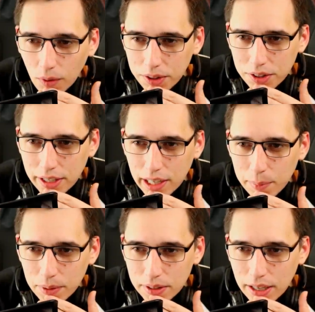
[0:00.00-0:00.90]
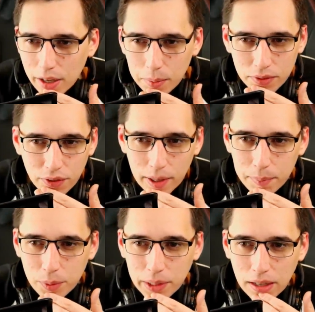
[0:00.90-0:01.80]
What do you think about the terrible fight
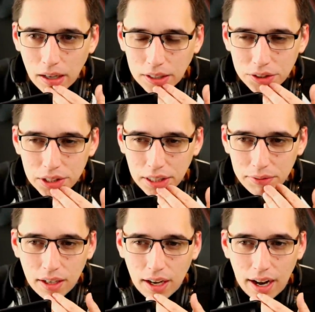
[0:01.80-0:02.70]
between Locke and Chief?